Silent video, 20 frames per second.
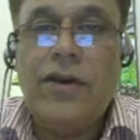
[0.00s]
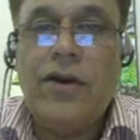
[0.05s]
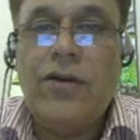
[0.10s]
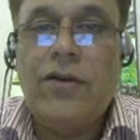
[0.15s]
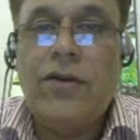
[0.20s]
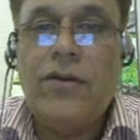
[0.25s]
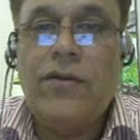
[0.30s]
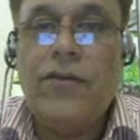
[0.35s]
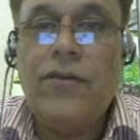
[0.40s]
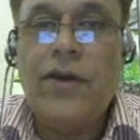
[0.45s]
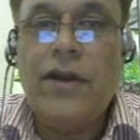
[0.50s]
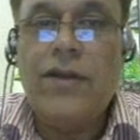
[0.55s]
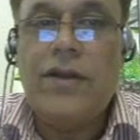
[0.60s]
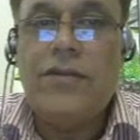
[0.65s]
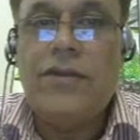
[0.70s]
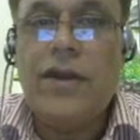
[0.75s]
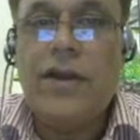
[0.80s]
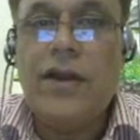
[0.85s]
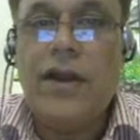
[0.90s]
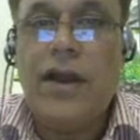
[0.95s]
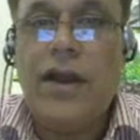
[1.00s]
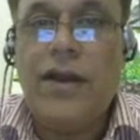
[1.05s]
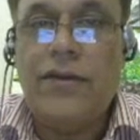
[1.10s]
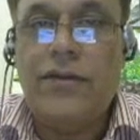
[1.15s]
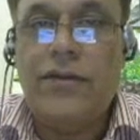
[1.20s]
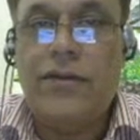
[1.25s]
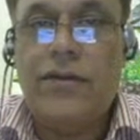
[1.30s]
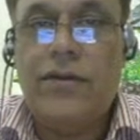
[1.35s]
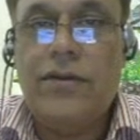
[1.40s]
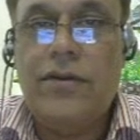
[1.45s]
what is the
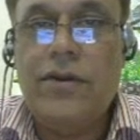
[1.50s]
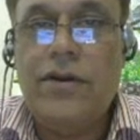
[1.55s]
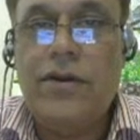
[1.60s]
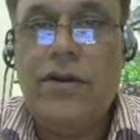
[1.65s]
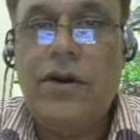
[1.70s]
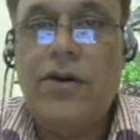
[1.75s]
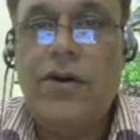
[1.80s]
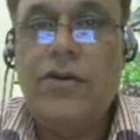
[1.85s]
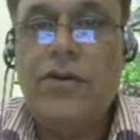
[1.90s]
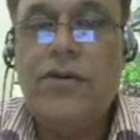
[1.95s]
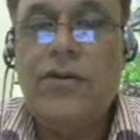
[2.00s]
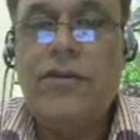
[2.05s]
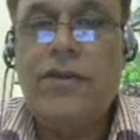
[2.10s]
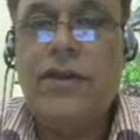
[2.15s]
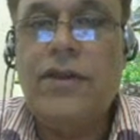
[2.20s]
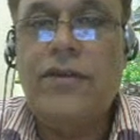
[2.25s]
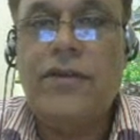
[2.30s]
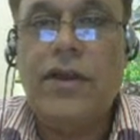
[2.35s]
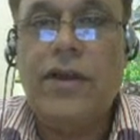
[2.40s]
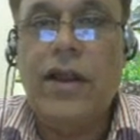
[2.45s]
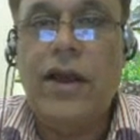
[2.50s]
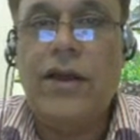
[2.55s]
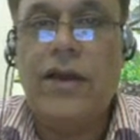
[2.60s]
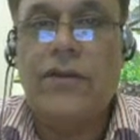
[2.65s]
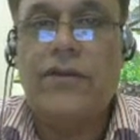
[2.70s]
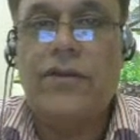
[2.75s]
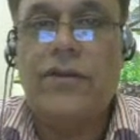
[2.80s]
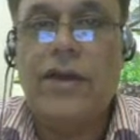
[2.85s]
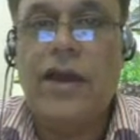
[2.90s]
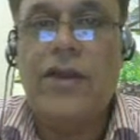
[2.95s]
class? How is this
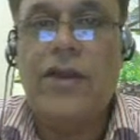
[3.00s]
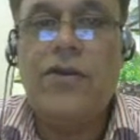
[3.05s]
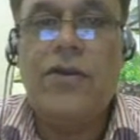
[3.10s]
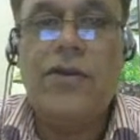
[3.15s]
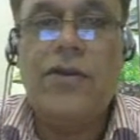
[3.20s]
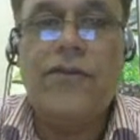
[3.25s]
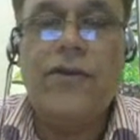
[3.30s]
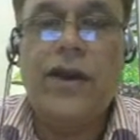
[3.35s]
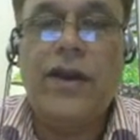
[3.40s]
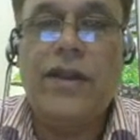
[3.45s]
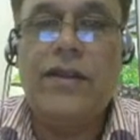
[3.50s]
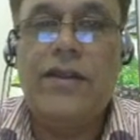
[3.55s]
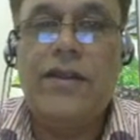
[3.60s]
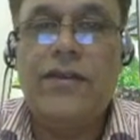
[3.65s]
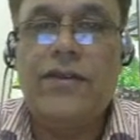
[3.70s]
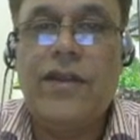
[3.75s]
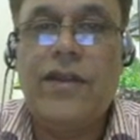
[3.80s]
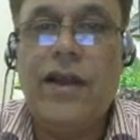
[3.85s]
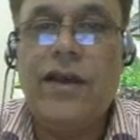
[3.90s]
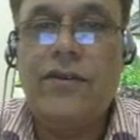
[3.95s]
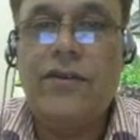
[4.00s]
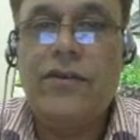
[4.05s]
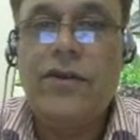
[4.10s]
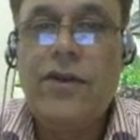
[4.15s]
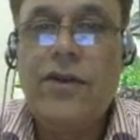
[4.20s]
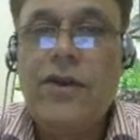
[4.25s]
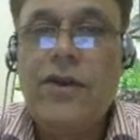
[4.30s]
class? Can you define this class?